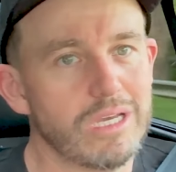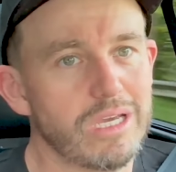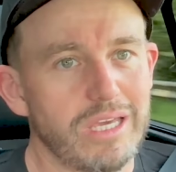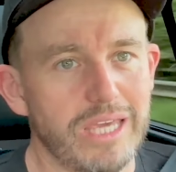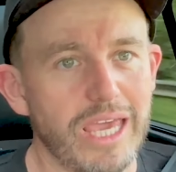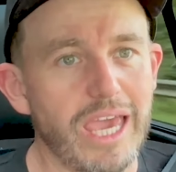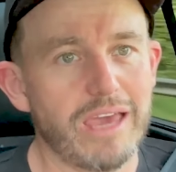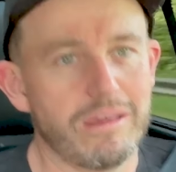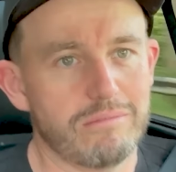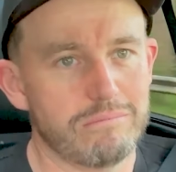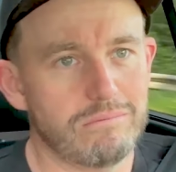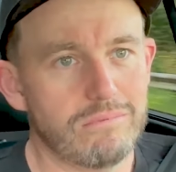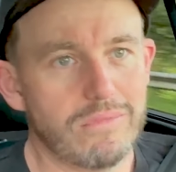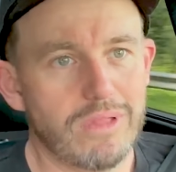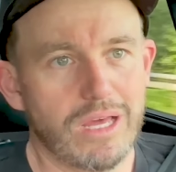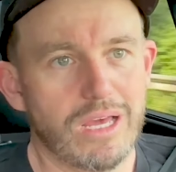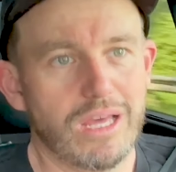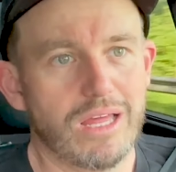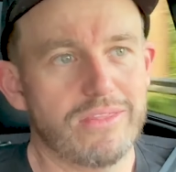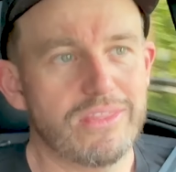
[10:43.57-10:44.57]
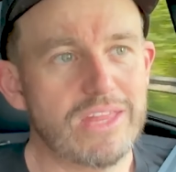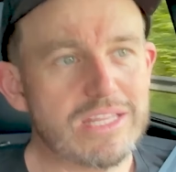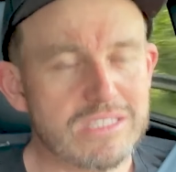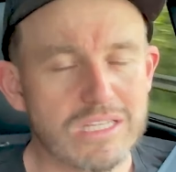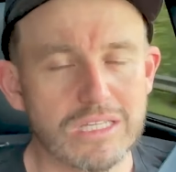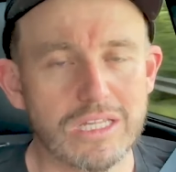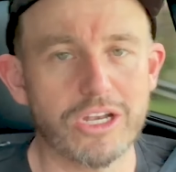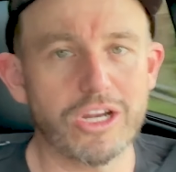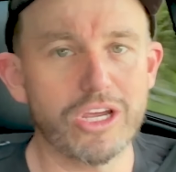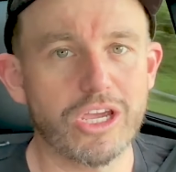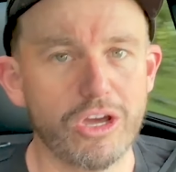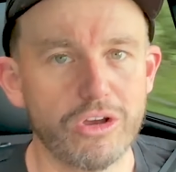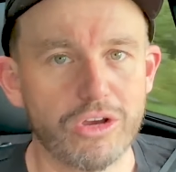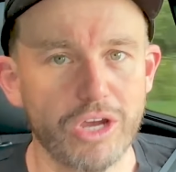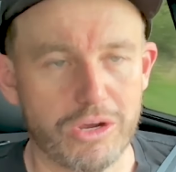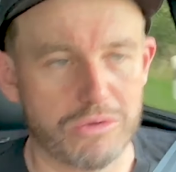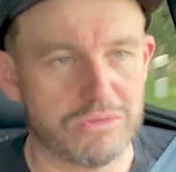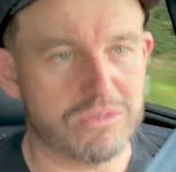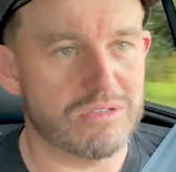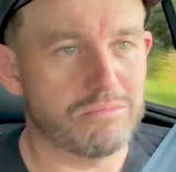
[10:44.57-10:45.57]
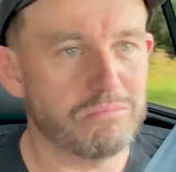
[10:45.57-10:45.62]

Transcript: yeah, that's a lot of go-go's.